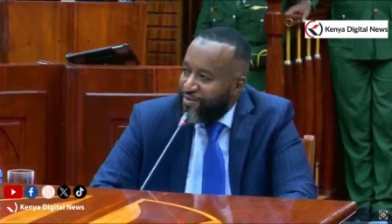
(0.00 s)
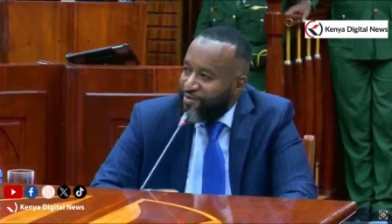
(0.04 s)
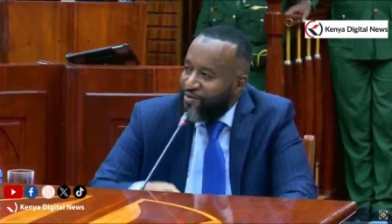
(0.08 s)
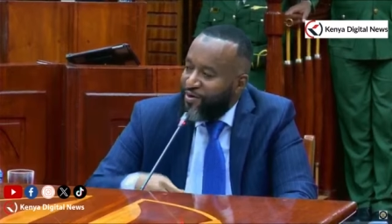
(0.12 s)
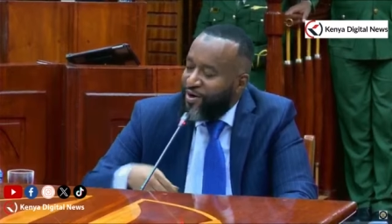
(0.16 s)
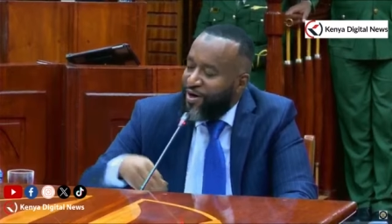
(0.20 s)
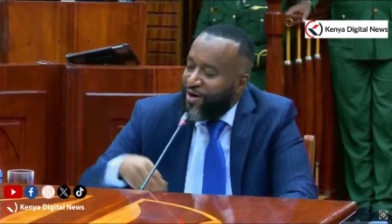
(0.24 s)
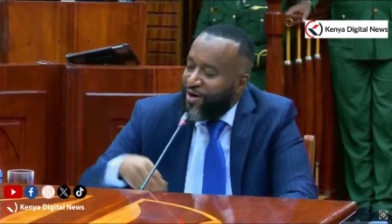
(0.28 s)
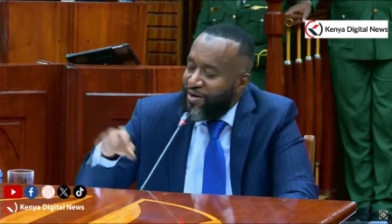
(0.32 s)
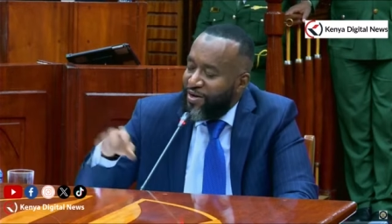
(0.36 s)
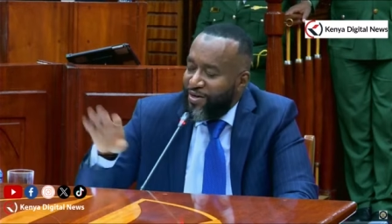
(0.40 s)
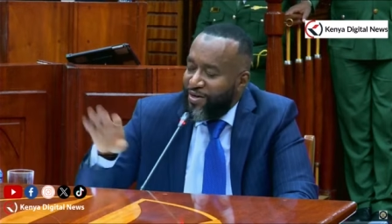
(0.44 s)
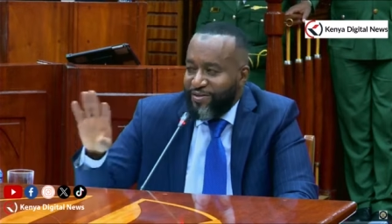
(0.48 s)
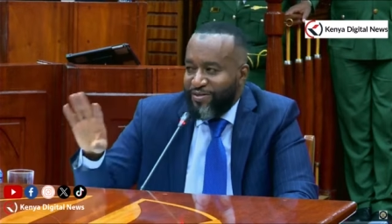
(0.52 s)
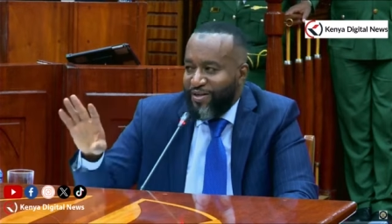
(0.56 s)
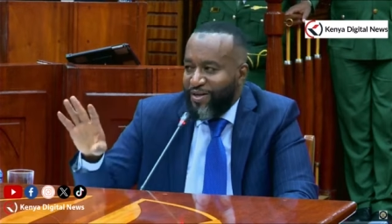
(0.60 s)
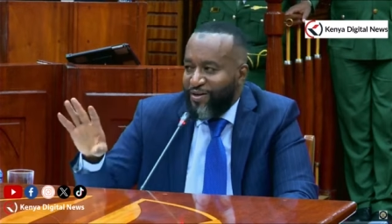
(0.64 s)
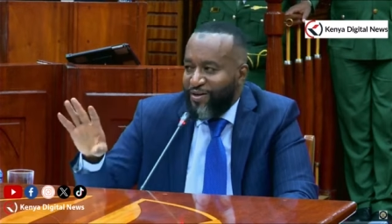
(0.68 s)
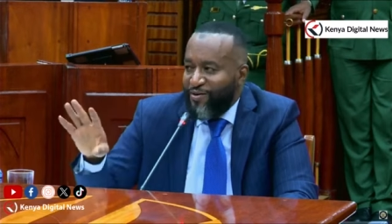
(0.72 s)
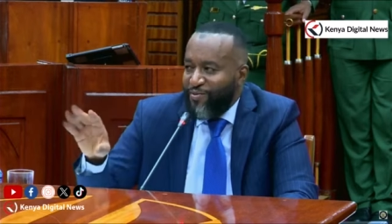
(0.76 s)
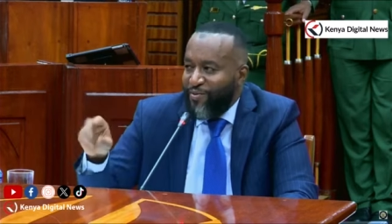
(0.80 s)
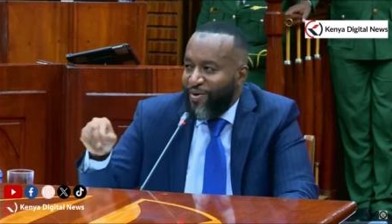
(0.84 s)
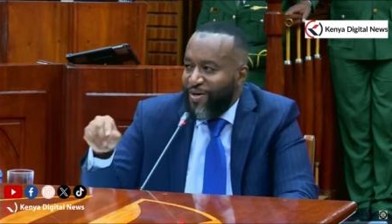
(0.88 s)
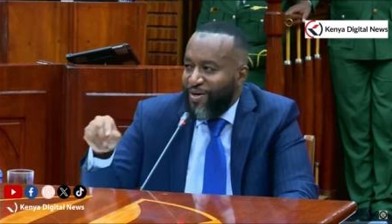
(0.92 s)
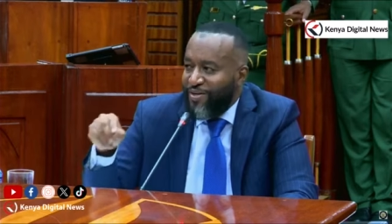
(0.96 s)
no, this. I understand.
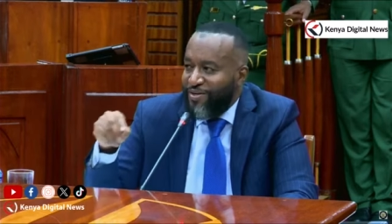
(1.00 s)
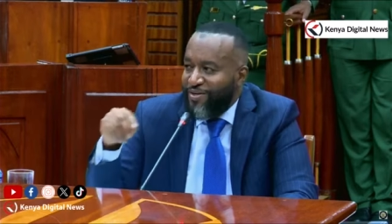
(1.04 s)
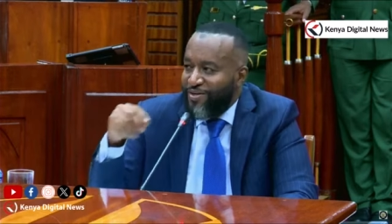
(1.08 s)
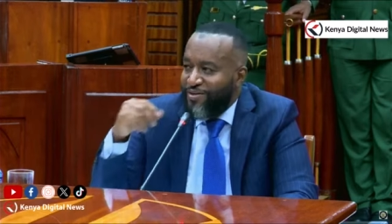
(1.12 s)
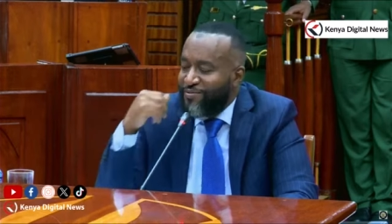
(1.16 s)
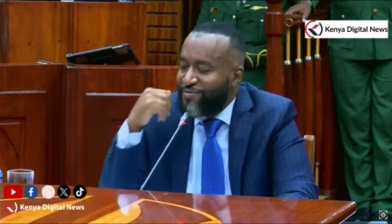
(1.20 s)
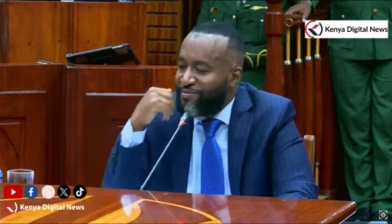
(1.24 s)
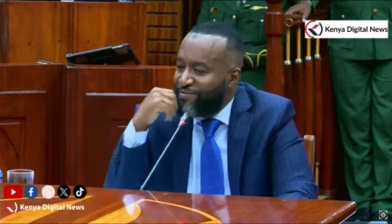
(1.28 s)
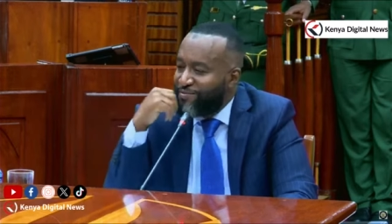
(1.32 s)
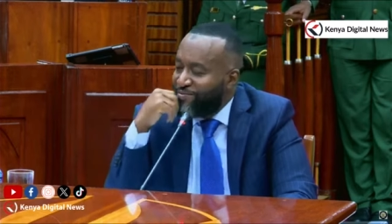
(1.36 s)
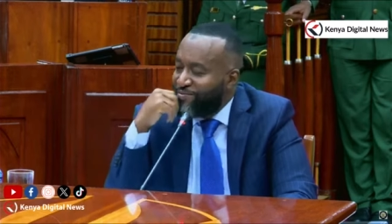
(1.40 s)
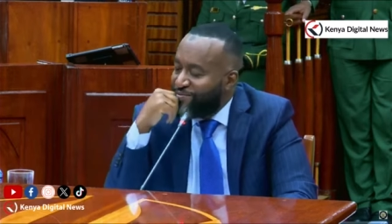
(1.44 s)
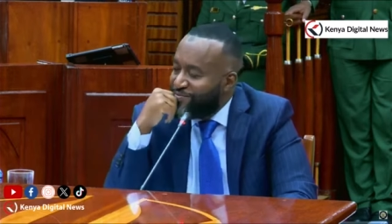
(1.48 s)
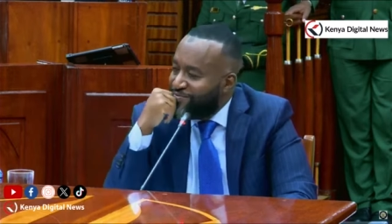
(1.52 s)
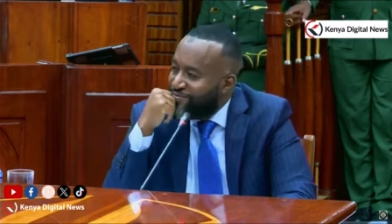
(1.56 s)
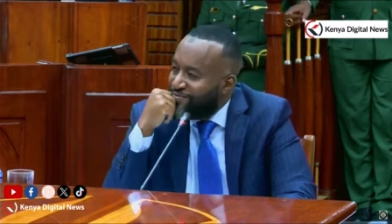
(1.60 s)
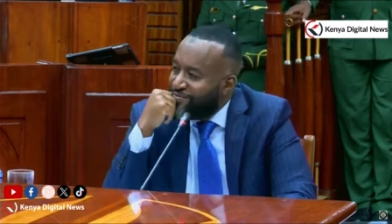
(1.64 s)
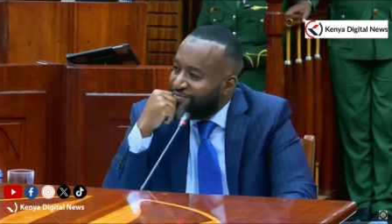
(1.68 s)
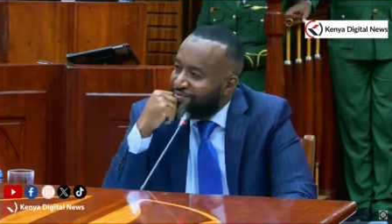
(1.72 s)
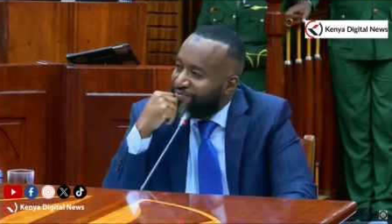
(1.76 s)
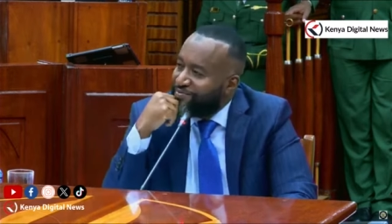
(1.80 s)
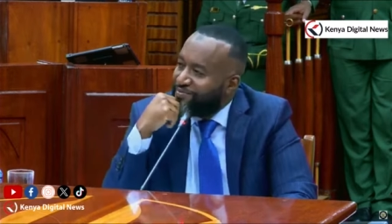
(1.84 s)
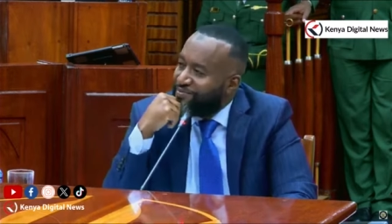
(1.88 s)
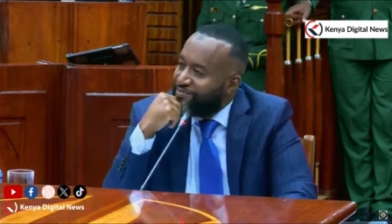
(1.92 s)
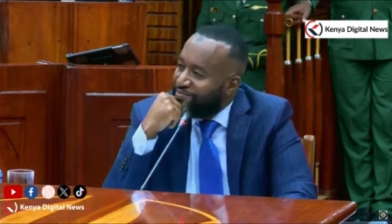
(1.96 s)
No, but let me say
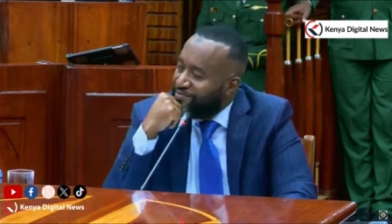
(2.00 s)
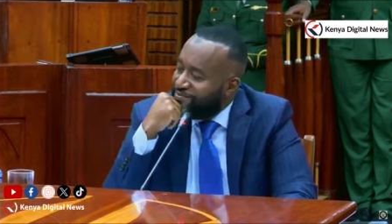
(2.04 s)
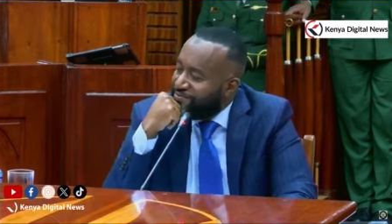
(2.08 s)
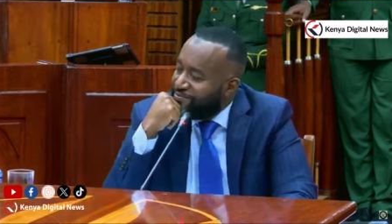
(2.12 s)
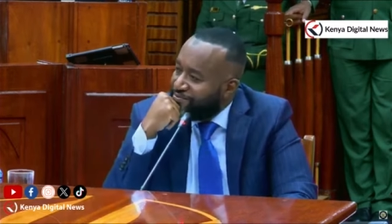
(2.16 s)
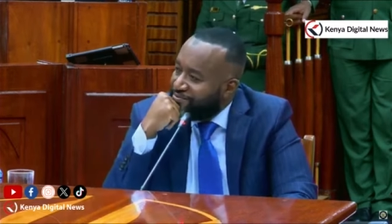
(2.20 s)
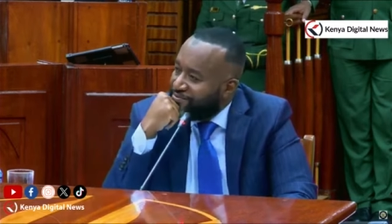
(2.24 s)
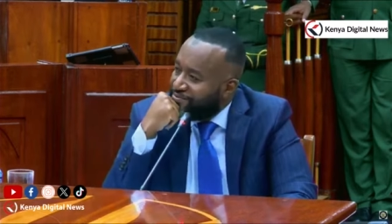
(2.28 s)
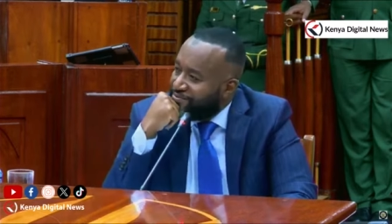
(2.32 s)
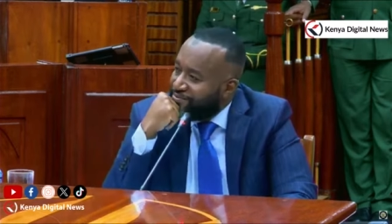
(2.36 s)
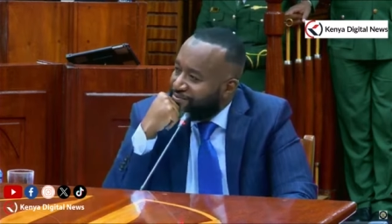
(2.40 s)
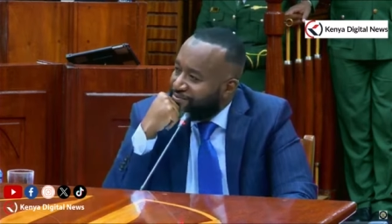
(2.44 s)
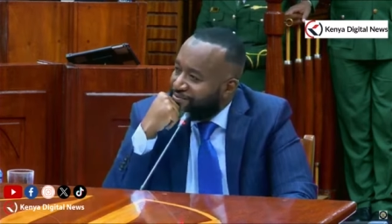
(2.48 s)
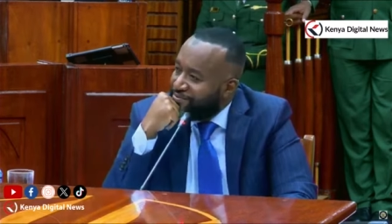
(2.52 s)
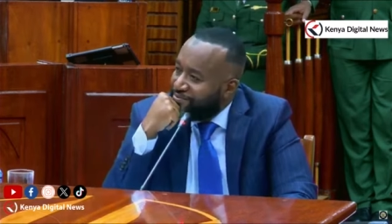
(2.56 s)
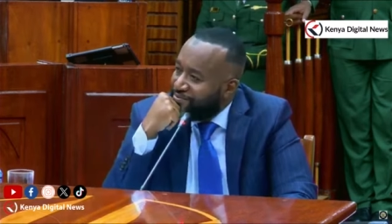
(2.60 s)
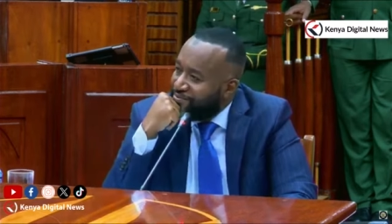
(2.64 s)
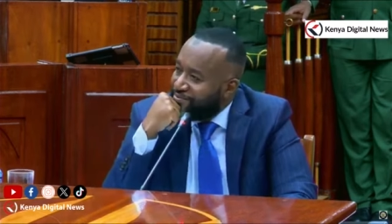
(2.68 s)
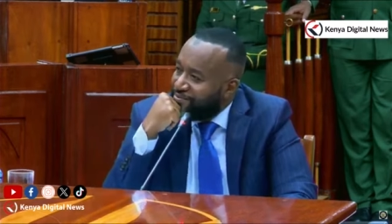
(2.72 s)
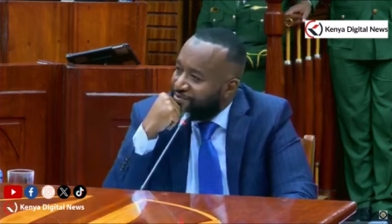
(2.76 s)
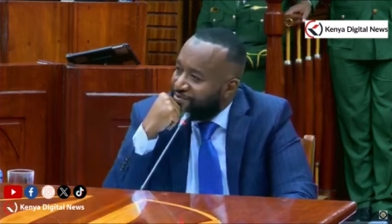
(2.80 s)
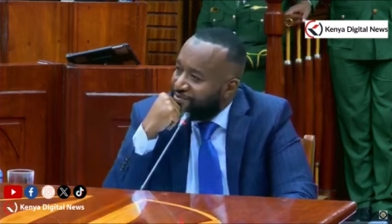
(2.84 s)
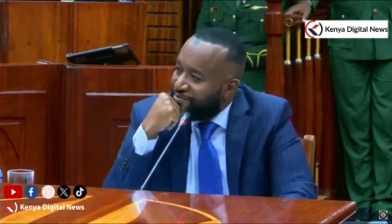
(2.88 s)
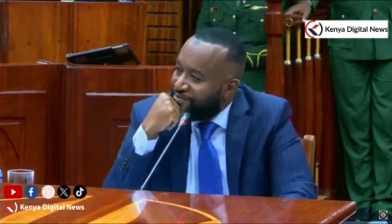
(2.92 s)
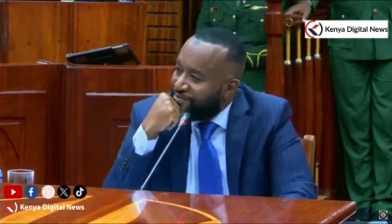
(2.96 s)
this for
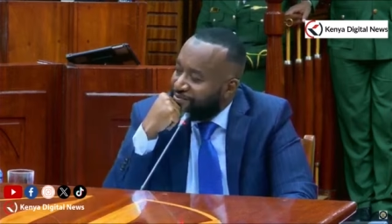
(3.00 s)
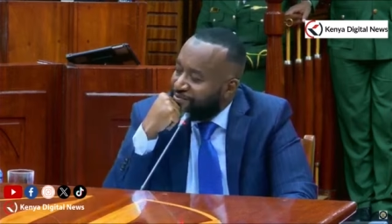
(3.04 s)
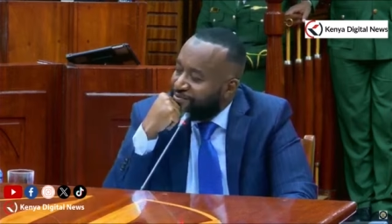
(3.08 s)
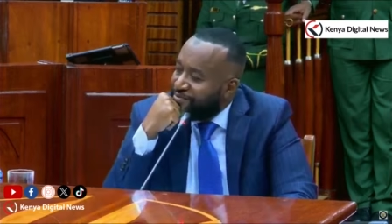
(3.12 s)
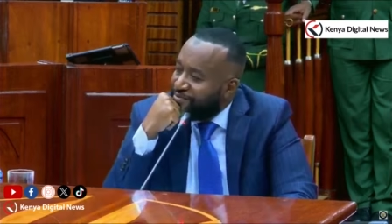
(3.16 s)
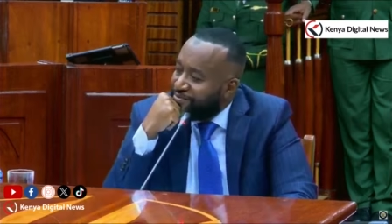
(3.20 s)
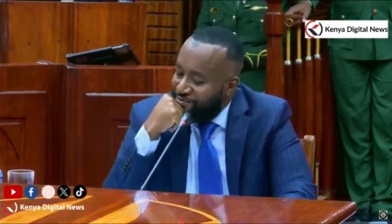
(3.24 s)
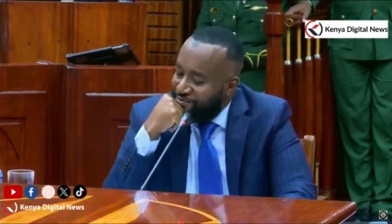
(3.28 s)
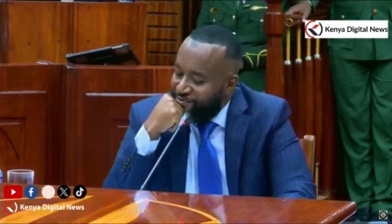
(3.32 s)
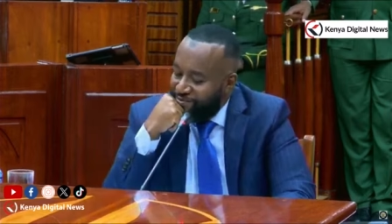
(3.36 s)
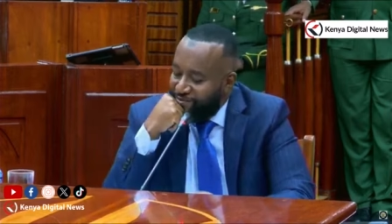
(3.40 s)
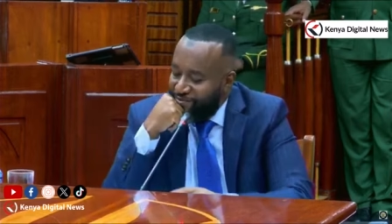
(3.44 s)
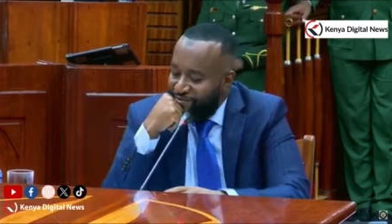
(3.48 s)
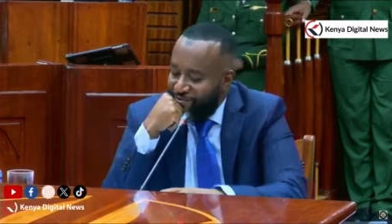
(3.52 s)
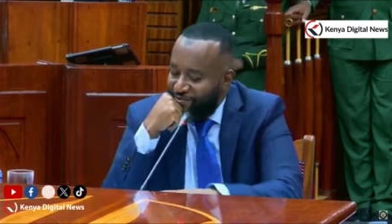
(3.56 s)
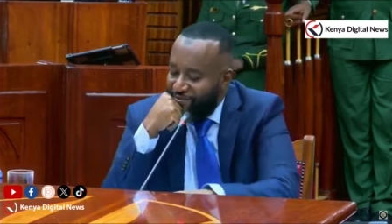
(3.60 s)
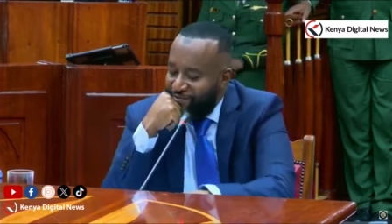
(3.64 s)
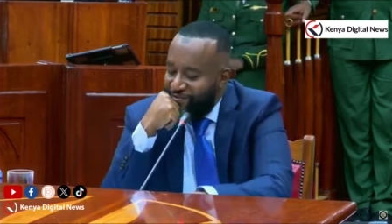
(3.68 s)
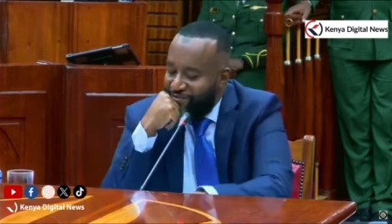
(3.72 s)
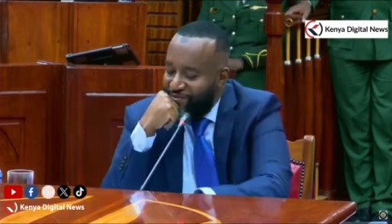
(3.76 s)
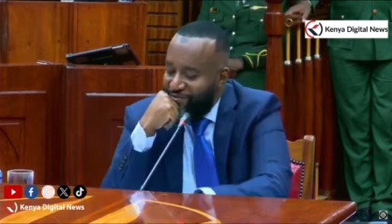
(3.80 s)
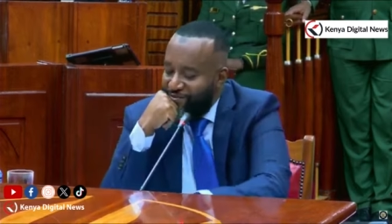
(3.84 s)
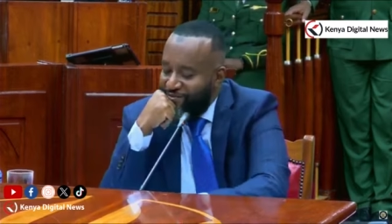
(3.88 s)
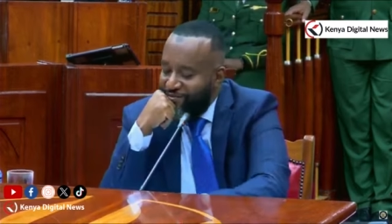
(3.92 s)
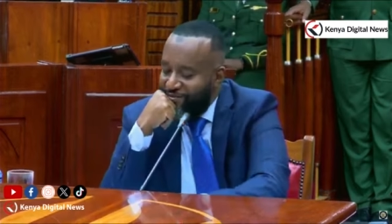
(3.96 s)
clarity, uh,
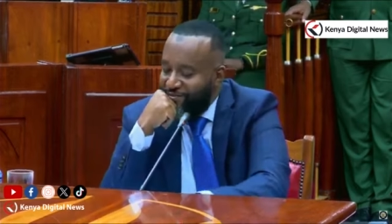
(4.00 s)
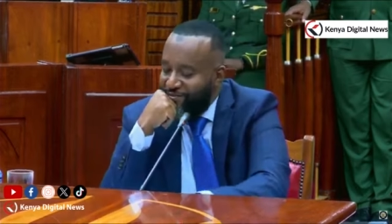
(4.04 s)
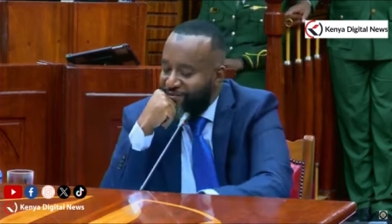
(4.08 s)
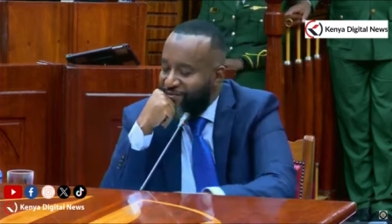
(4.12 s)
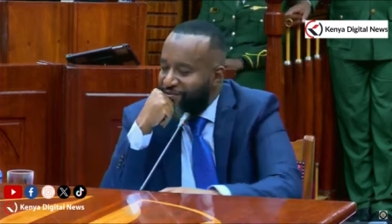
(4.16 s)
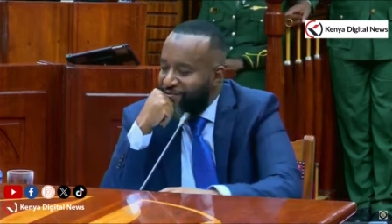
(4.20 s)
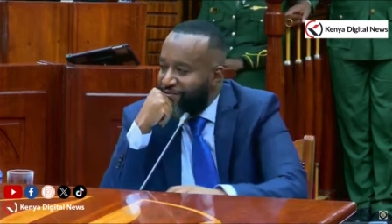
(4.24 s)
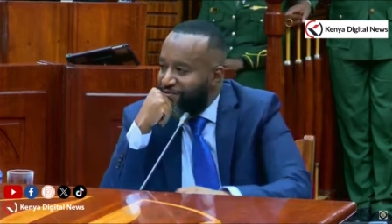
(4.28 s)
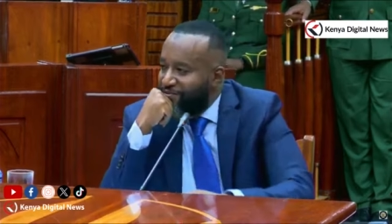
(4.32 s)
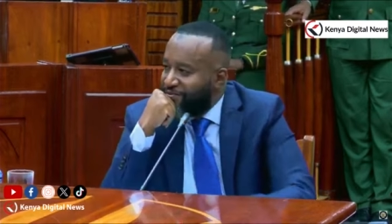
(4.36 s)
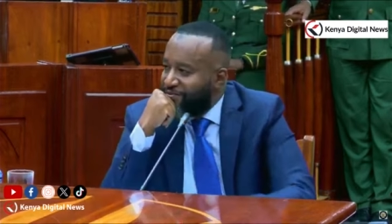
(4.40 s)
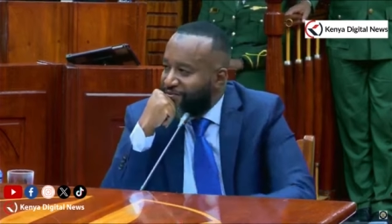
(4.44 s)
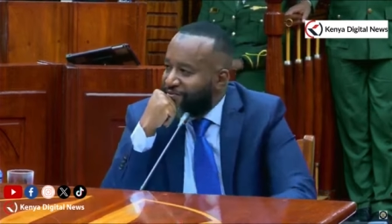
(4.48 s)
uh, Chairman.